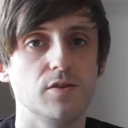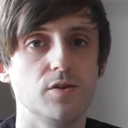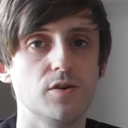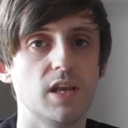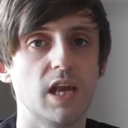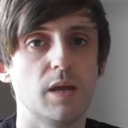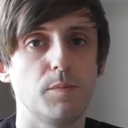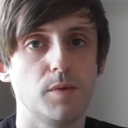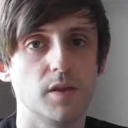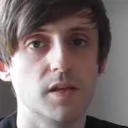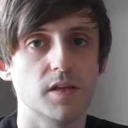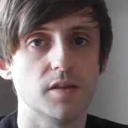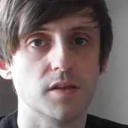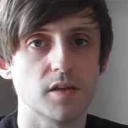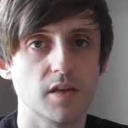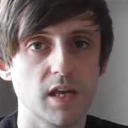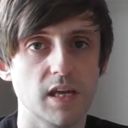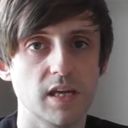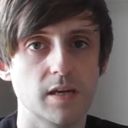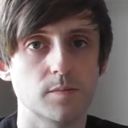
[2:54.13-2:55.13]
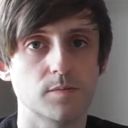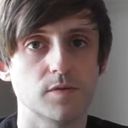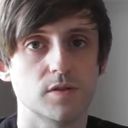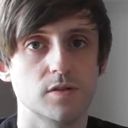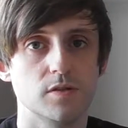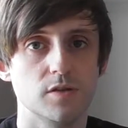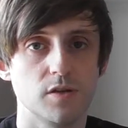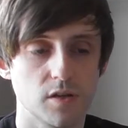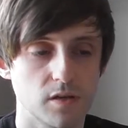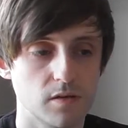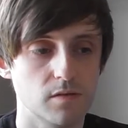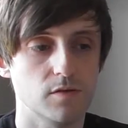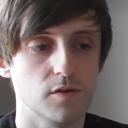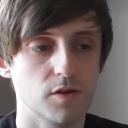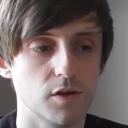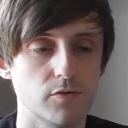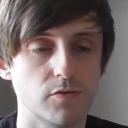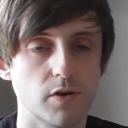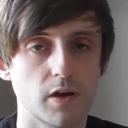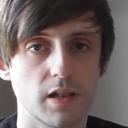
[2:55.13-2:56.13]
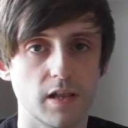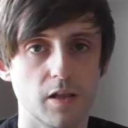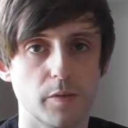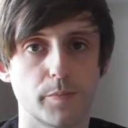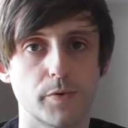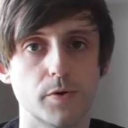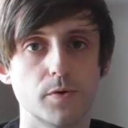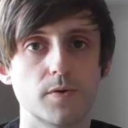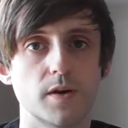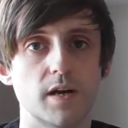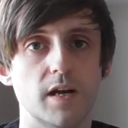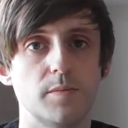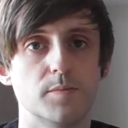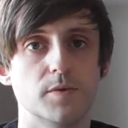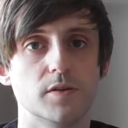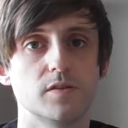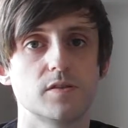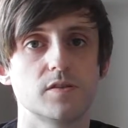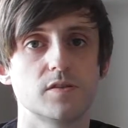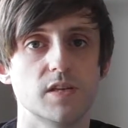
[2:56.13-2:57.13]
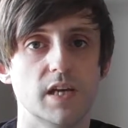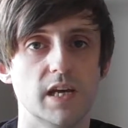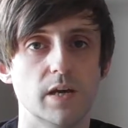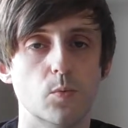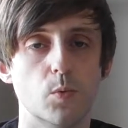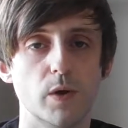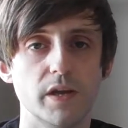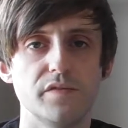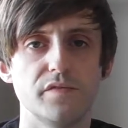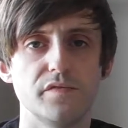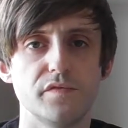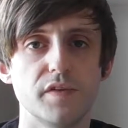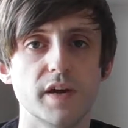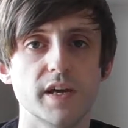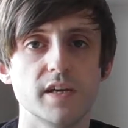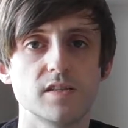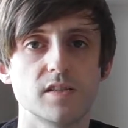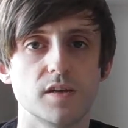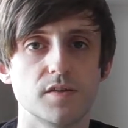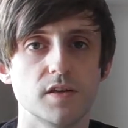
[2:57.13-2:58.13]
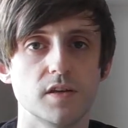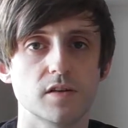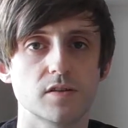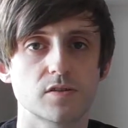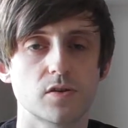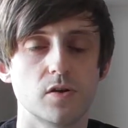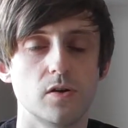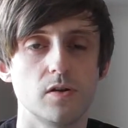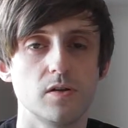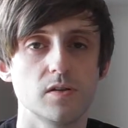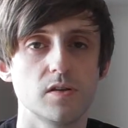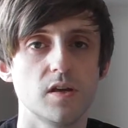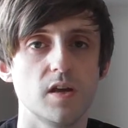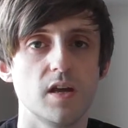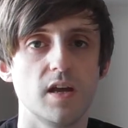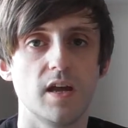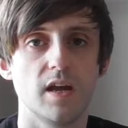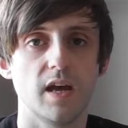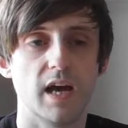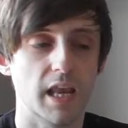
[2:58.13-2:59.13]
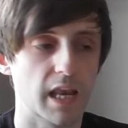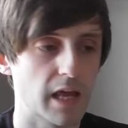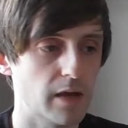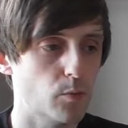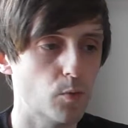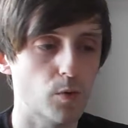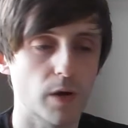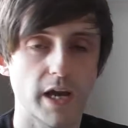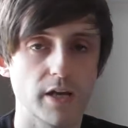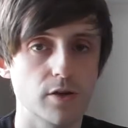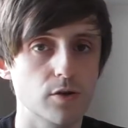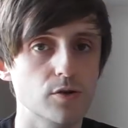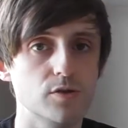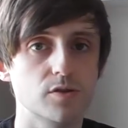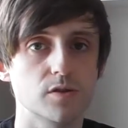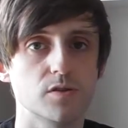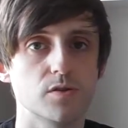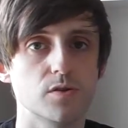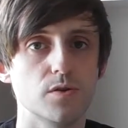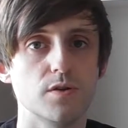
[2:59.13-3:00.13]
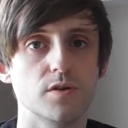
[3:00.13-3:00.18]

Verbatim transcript: You can emulate the games, and you can you can run a little program that's uh, WinVice, I think it's called, and I, I use it too.